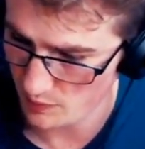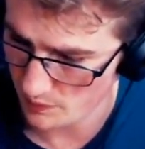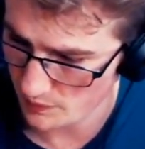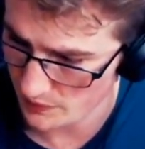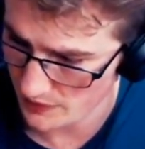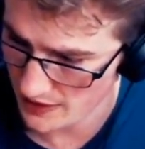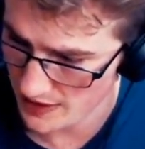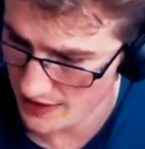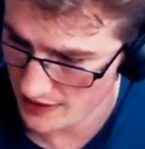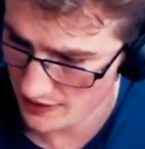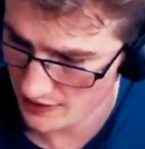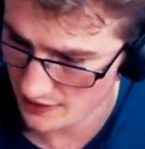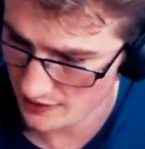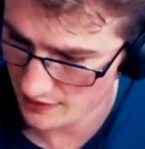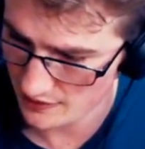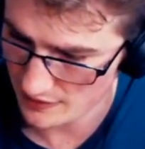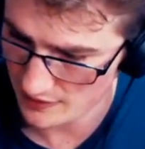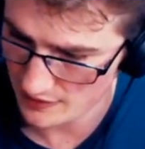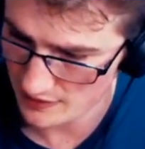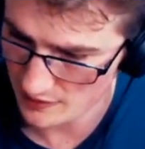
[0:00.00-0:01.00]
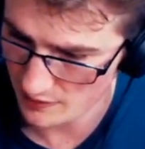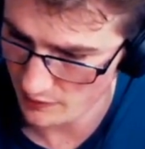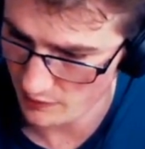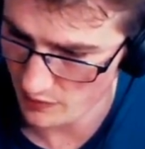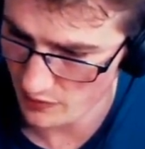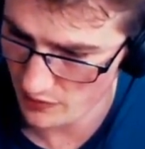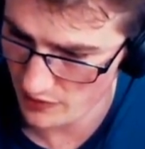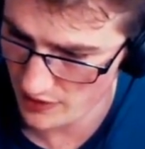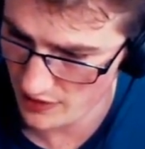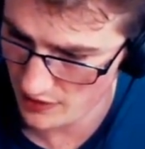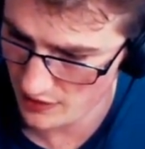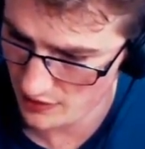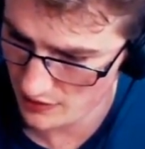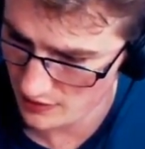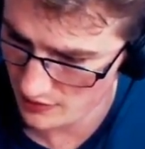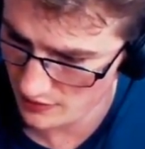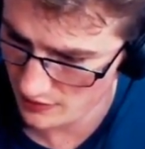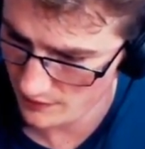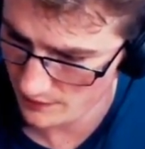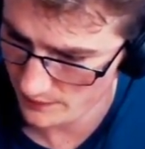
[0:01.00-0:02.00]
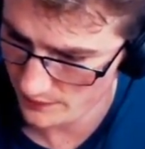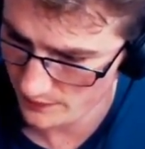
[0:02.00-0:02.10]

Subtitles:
black, some Viridian,